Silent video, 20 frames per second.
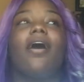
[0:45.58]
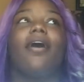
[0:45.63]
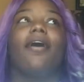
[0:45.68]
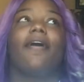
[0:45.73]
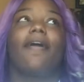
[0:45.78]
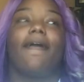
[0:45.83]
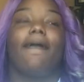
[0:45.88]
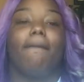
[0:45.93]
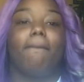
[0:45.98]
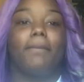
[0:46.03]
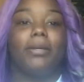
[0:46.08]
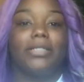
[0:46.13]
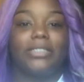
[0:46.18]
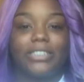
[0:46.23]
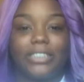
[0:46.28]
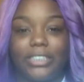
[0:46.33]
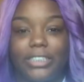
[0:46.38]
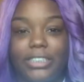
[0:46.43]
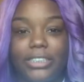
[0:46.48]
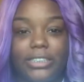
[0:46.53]
Okay,
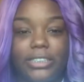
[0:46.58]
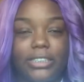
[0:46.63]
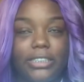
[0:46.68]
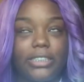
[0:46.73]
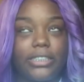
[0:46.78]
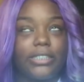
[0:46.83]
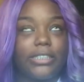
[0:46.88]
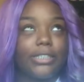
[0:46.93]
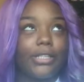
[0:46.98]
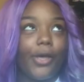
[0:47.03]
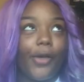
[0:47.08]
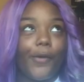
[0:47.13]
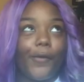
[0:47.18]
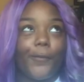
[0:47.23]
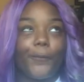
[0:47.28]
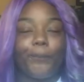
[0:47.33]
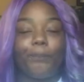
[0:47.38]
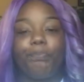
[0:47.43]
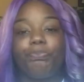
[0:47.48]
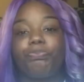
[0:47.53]
but seriously,
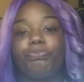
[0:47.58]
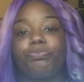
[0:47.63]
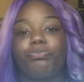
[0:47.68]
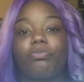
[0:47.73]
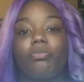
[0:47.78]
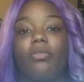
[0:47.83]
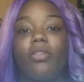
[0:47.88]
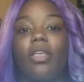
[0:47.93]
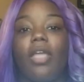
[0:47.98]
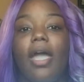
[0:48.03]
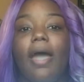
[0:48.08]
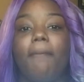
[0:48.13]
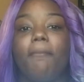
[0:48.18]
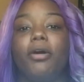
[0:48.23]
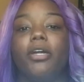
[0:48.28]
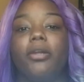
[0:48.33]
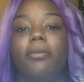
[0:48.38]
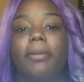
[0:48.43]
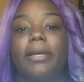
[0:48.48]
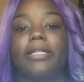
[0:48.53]
so I'm
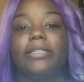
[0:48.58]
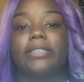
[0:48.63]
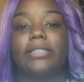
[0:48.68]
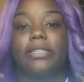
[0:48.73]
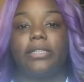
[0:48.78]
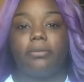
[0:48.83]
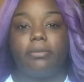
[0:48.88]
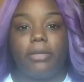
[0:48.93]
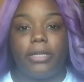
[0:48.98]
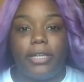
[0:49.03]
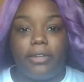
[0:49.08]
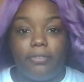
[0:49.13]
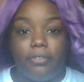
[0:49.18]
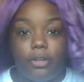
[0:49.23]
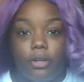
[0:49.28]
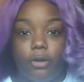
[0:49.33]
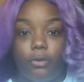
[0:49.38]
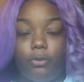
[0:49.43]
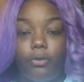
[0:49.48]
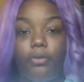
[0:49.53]
gonna basically be
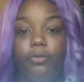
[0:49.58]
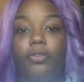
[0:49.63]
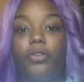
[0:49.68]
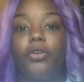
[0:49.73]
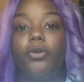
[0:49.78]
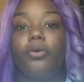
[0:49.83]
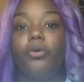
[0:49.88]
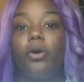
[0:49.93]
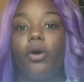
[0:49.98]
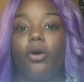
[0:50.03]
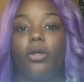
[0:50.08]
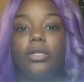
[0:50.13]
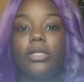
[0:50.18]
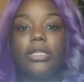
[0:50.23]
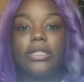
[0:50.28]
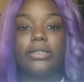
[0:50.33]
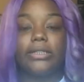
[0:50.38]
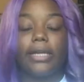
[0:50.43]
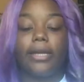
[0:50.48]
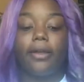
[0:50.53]
giving a review on
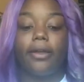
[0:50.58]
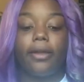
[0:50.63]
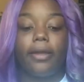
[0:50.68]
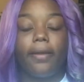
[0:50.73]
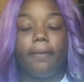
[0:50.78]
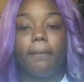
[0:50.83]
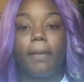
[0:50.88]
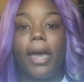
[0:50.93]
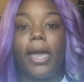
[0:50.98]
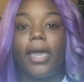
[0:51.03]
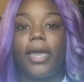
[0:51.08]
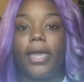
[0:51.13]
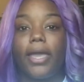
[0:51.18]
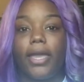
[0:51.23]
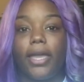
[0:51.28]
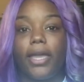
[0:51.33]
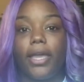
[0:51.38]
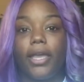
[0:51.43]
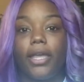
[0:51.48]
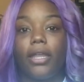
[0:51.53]
this hair in my
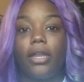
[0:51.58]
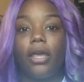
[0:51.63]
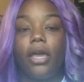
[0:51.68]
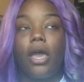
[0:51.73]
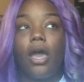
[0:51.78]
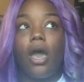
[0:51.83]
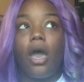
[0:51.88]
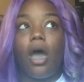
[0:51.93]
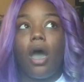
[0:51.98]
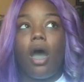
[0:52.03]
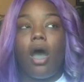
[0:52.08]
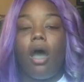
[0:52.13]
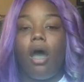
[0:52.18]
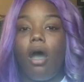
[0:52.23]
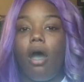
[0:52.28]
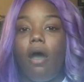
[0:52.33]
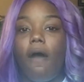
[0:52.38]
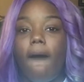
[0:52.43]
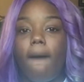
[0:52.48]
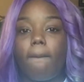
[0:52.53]
head.
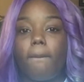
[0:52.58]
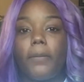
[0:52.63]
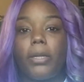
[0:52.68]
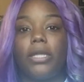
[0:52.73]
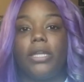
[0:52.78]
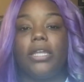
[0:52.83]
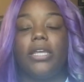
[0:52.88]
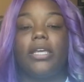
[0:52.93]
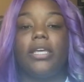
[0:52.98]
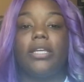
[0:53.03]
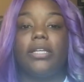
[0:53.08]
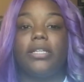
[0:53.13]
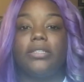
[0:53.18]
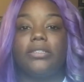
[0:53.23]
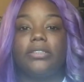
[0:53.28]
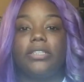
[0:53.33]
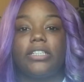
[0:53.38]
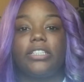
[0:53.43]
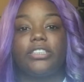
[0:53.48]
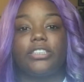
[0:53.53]
It is
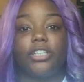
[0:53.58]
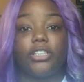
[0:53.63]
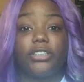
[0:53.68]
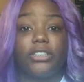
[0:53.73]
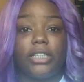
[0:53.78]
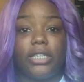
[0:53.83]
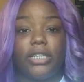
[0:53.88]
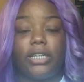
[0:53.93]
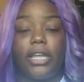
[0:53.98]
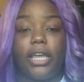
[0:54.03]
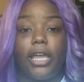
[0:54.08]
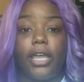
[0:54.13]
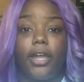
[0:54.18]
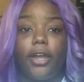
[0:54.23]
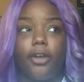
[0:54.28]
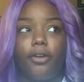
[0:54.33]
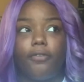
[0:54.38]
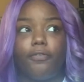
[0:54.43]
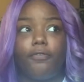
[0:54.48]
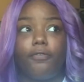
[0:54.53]
613
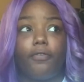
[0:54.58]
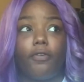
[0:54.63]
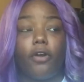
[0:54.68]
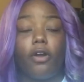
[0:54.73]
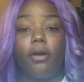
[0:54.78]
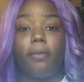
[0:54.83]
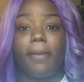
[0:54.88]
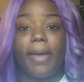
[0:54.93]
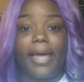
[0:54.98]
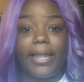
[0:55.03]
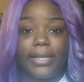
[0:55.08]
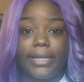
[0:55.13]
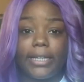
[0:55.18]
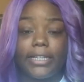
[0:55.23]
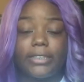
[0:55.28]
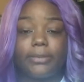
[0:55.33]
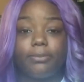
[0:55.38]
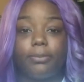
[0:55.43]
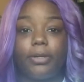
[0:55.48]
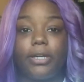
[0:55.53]
hair from
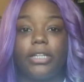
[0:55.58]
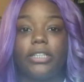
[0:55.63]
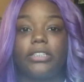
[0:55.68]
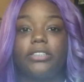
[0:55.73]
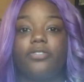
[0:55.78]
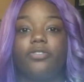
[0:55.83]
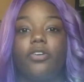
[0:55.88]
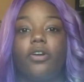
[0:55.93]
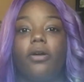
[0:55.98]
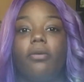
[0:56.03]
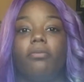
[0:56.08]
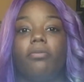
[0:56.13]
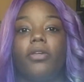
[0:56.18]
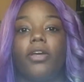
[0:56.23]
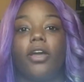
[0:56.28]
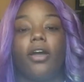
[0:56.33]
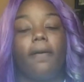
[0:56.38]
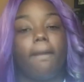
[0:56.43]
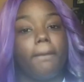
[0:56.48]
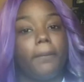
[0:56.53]
AliExpress from the
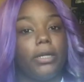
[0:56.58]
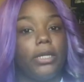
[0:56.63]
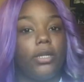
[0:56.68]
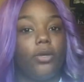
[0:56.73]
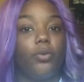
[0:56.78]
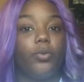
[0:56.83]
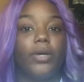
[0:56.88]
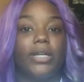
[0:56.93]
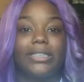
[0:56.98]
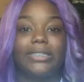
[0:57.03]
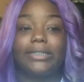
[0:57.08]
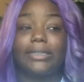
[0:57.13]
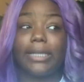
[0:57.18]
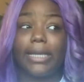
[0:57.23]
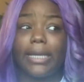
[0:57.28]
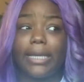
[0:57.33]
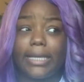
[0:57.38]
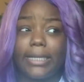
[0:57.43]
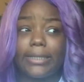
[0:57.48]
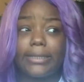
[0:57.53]
company West
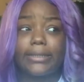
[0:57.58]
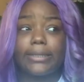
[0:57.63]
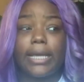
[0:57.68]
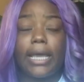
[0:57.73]
Kiss.